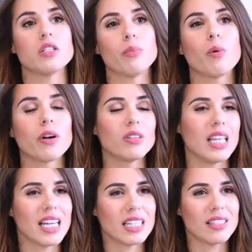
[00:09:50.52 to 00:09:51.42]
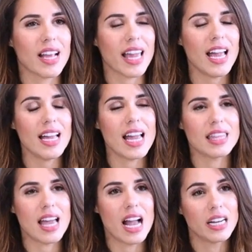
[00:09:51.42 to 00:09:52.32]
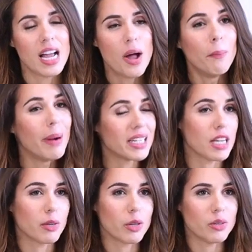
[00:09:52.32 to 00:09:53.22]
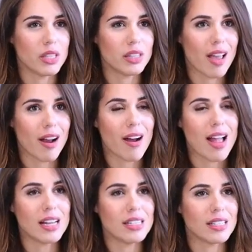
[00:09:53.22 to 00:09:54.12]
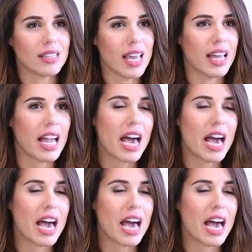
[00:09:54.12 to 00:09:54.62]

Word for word: a support related ticket. And then my team goes in there and they